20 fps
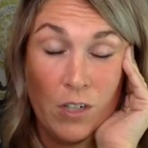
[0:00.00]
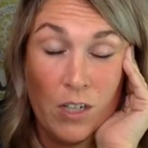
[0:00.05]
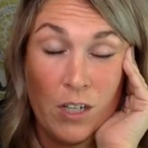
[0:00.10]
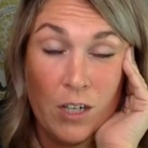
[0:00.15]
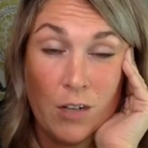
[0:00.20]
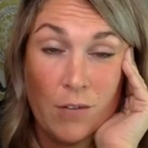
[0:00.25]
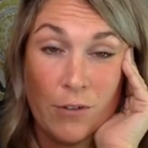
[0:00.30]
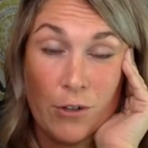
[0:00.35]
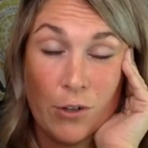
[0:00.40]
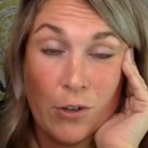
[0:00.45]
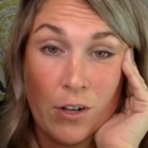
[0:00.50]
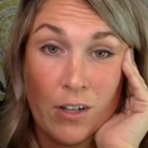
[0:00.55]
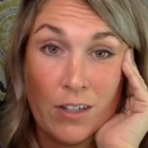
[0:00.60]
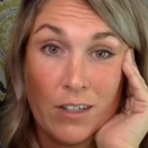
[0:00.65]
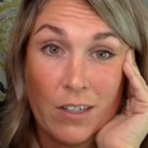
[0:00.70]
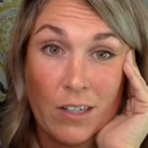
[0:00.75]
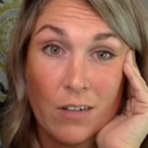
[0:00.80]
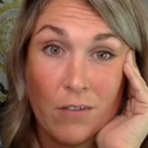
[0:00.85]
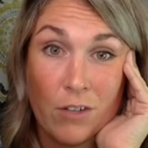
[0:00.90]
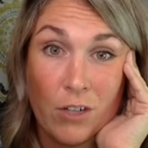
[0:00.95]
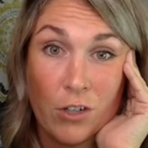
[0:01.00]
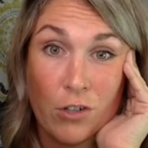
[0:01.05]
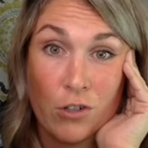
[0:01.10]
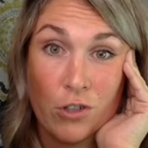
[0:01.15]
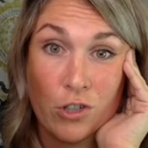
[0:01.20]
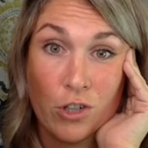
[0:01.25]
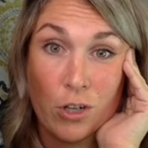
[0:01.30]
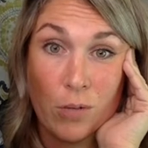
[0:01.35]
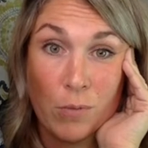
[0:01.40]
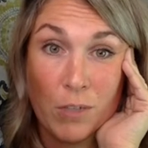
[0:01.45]
if you're not leaving your
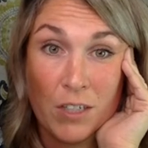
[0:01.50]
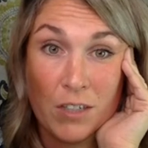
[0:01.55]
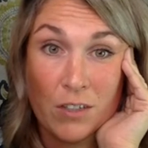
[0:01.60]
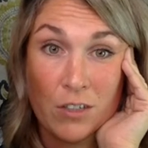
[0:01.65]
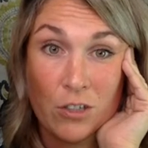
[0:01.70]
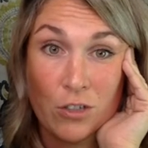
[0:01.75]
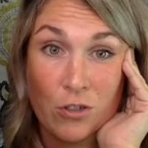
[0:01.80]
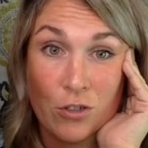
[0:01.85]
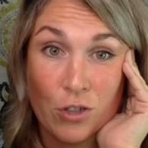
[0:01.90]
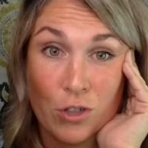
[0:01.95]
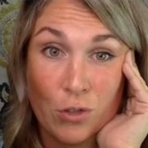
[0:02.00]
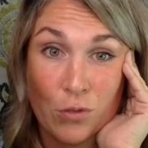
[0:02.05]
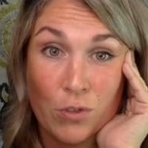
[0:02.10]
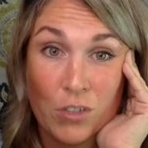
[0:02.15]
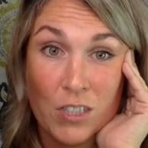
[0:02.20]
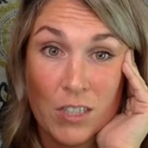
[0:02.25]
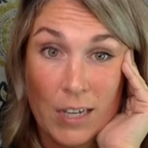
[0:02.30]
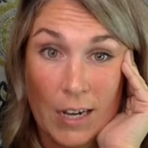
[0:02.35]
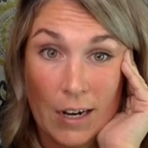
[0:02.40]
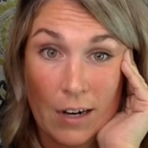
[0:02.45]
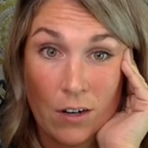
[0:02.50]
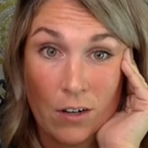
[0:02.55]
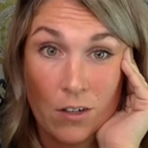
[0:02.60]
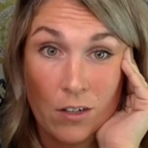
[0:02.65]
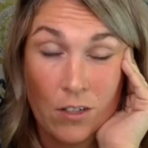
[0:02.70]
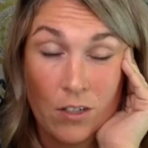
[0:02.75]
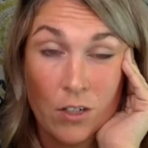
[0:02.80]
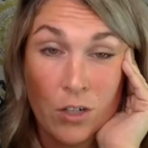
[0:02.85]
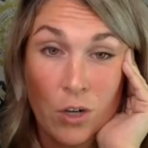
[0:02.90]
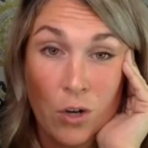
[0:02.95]
job because you're too scared